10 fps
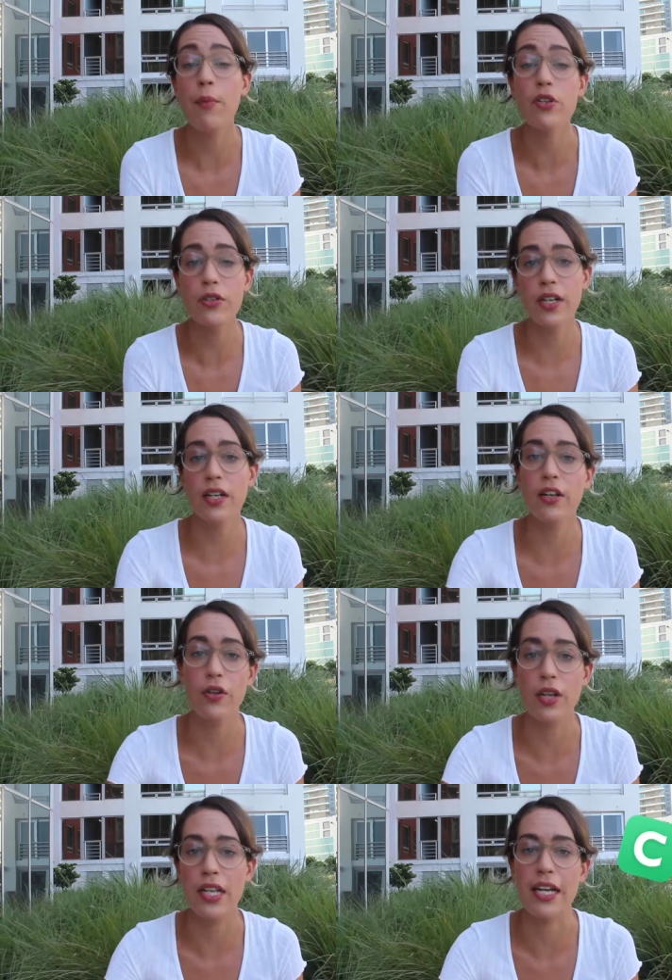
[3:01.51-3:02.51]
also going to
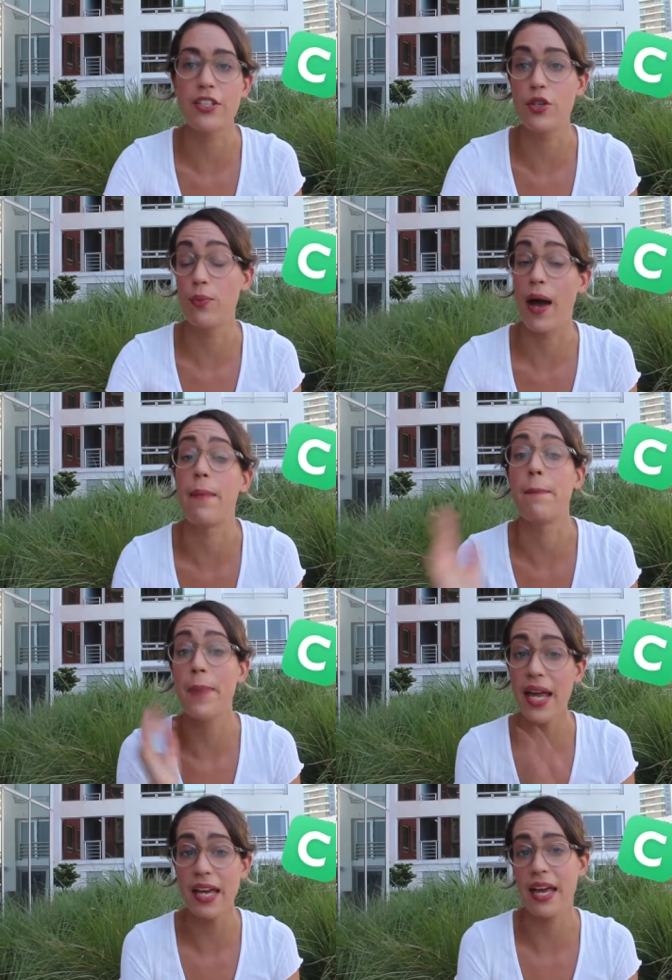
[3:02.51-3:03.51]
include a link to my
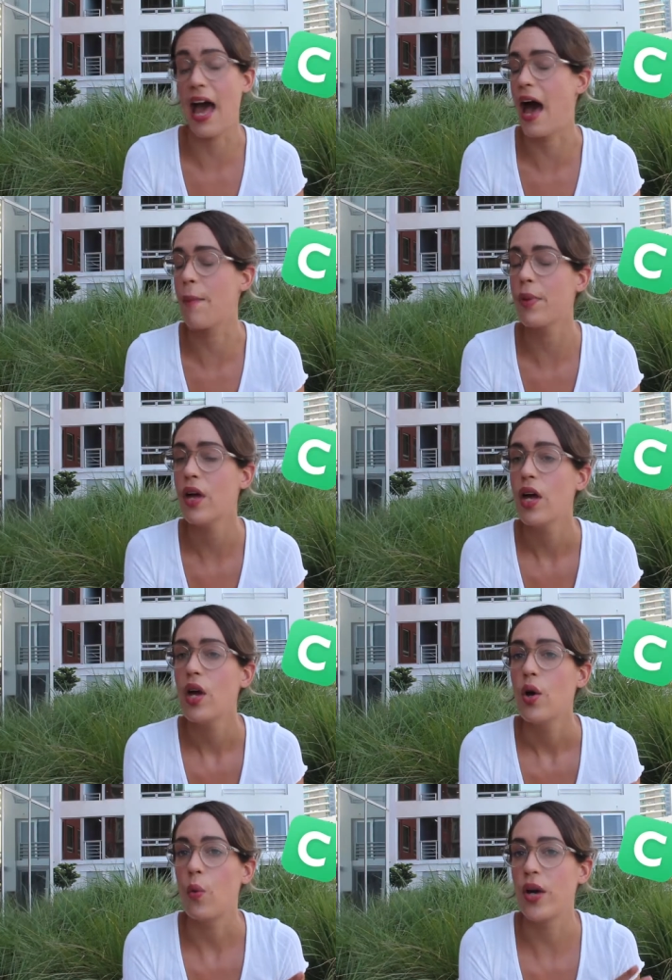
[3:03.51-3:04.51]
banking app,
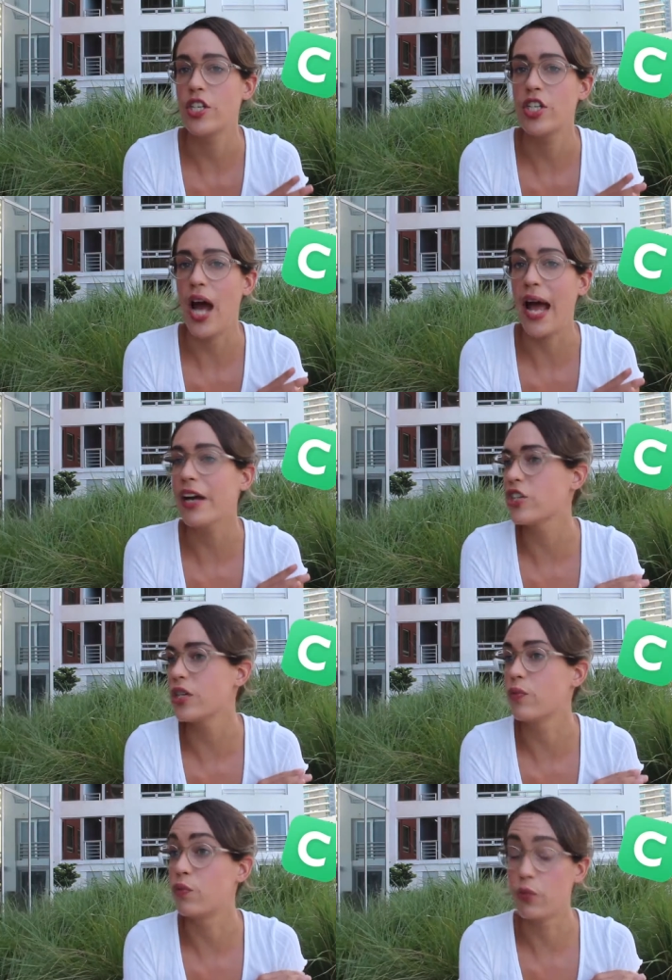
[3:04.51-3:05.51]
which I
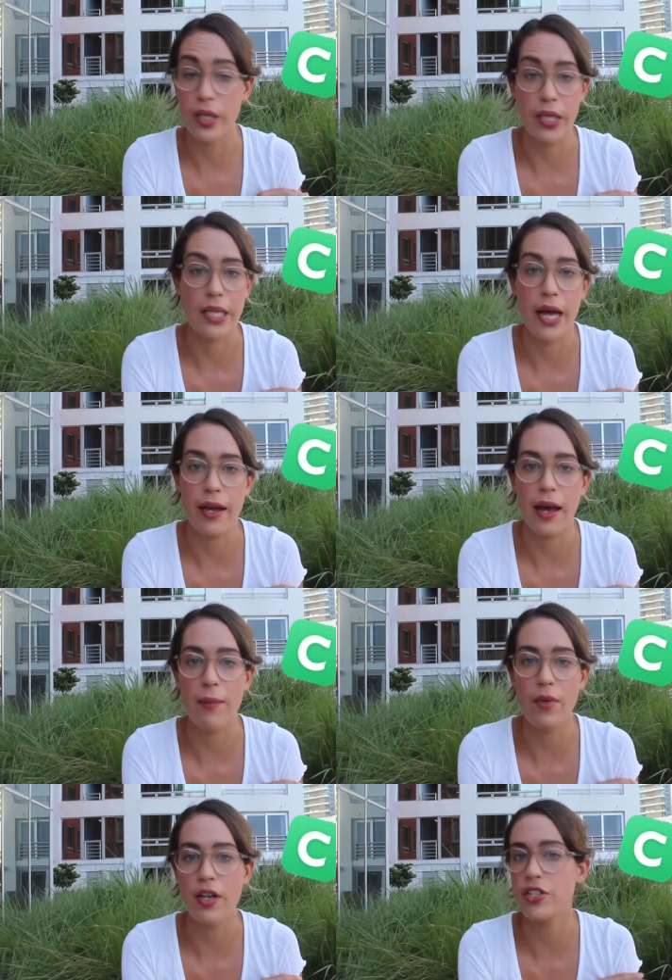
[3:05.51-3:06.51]
actually really like.
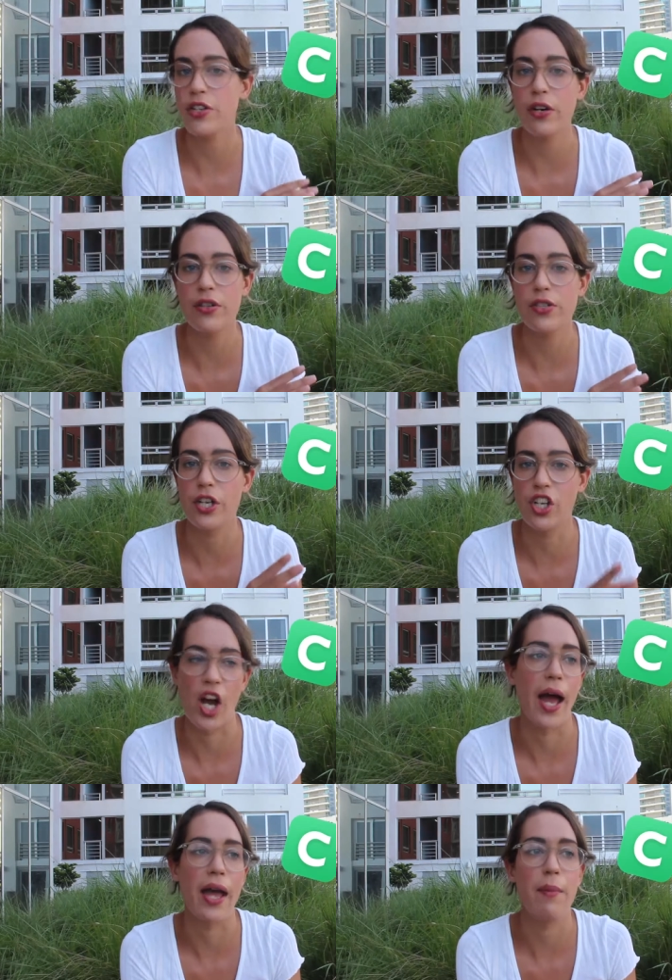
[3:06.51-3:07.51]
I'm, I just started using
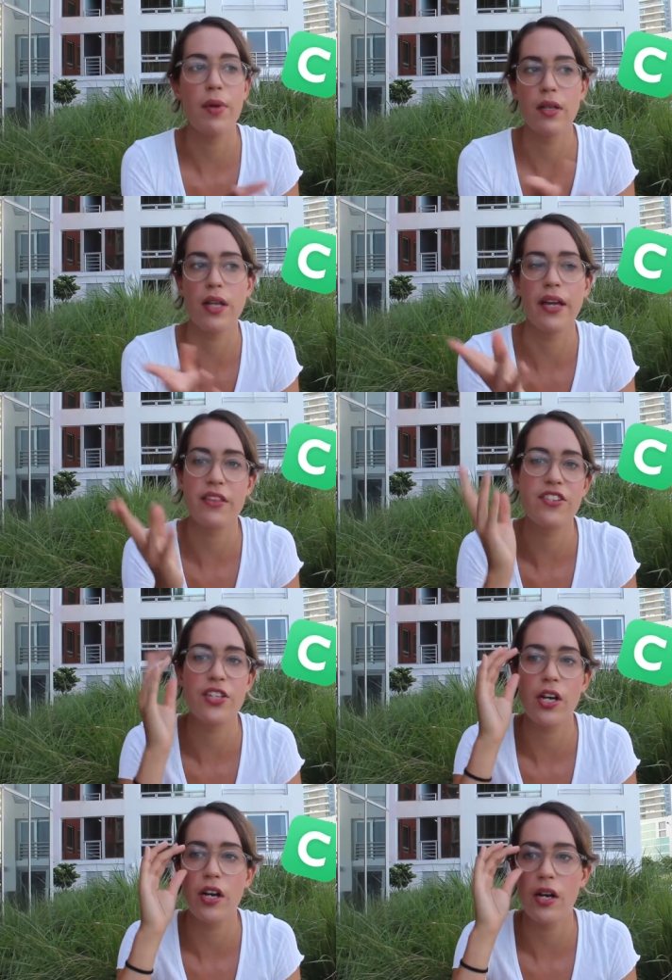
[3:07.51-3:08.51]
Chime like this
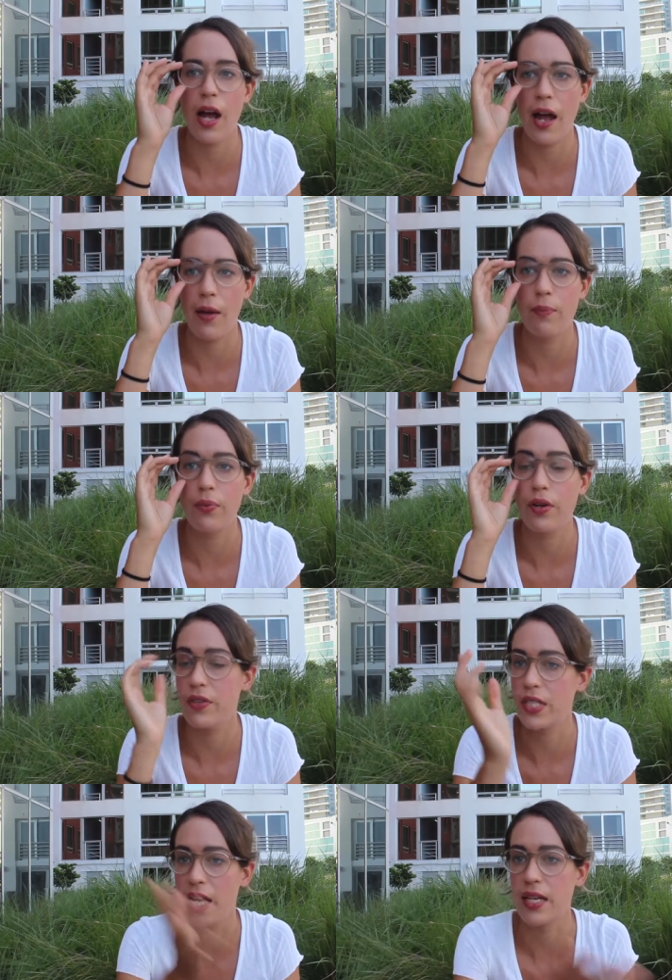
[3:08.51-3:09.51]
year. I
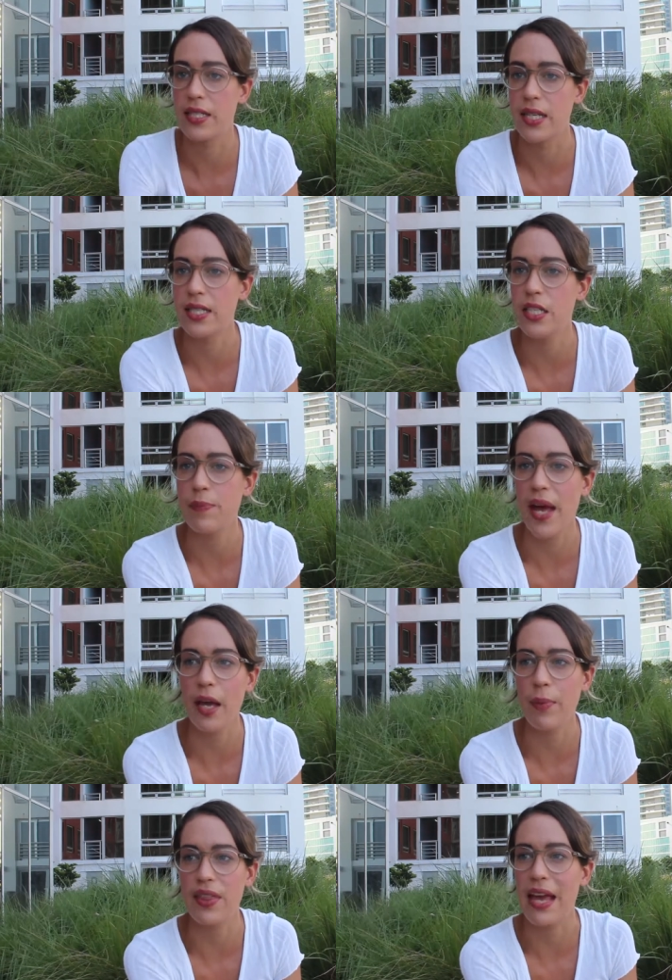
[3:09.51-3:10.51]
previously had Citizens
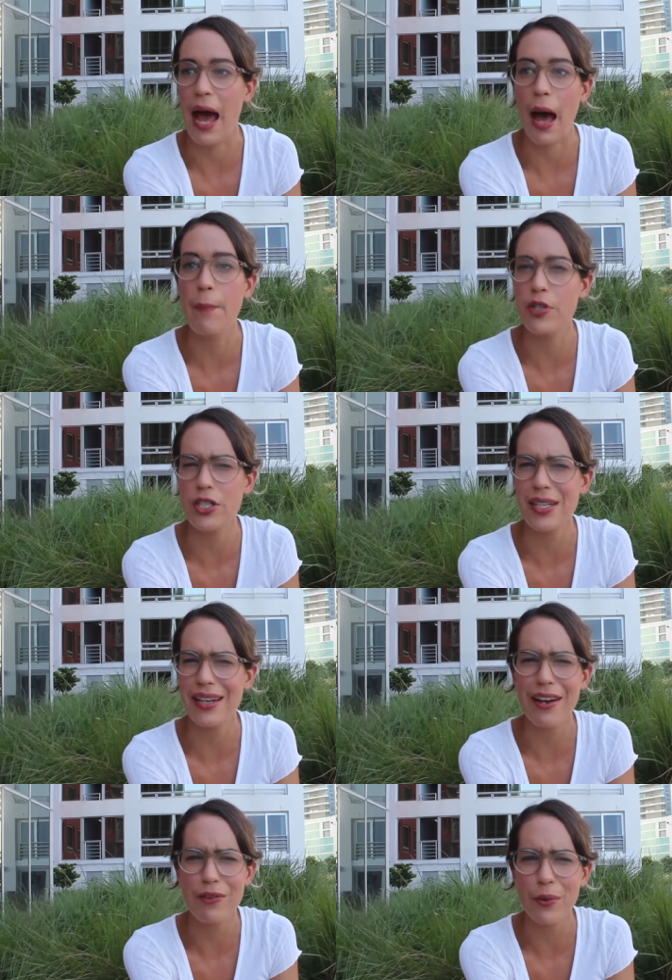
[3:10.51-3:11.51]
Bank, but the app just like
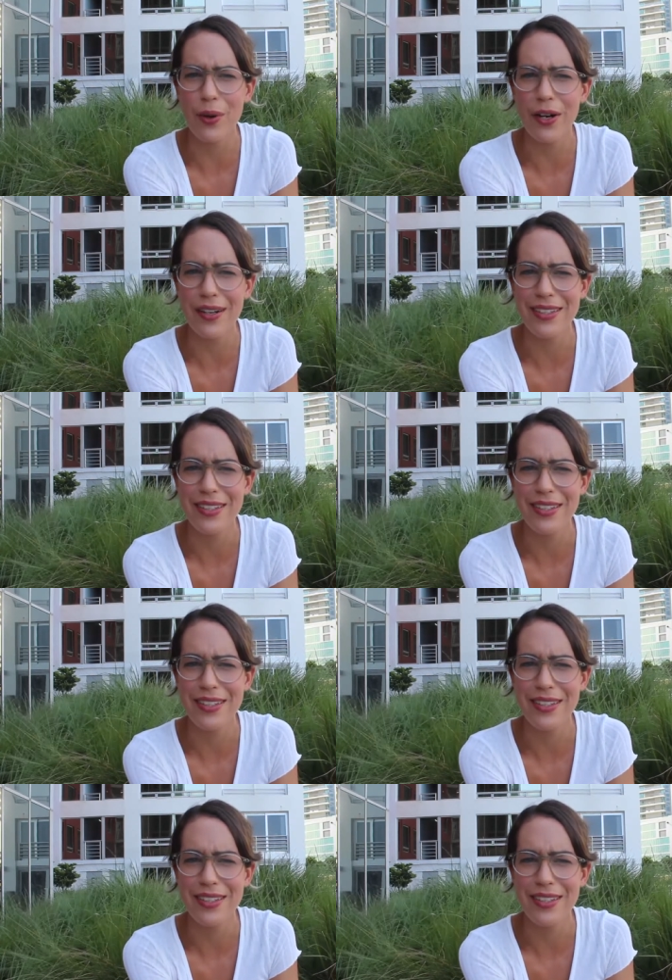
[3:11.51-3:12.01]
never worked.